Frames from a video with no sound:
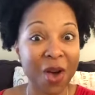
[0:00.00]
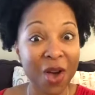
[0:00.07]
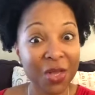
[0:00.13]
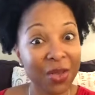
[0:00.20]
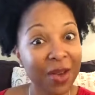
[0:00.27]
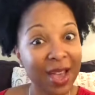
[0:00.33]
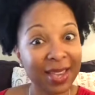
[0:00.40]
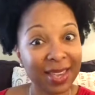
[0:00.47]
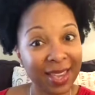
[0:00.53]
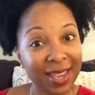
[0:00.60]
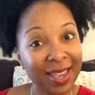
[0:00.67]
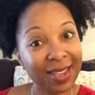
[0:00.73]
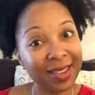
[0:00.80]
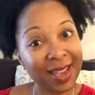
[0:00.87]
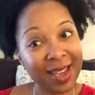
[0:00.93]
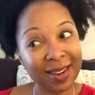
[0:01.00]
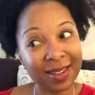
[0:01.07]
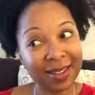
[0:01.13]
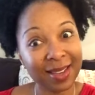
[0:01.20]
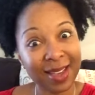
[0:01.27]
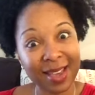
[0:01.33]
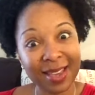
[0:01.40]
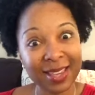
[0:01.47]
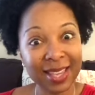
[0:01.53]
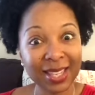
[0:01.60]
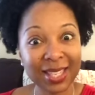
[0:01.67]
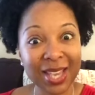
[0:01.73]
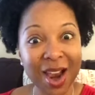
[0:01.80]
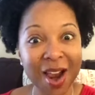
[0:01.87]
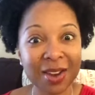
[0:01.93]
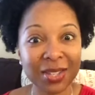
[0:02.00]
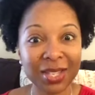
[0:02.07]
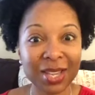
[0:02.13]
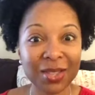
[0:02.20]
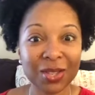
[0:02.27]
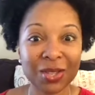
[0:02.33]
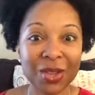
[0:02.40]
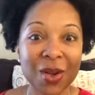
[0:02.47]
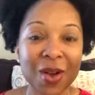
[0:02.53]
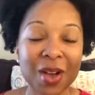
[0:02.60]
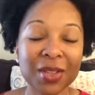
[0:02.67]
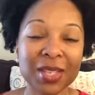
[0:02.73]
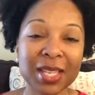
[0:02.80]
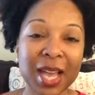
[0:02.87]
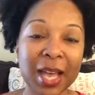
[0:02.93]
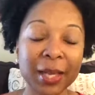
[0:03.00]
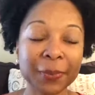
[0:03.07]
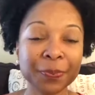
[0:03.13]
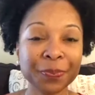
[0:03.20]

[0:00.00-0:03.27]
although I can kind of get tired of seeing the snow all the time.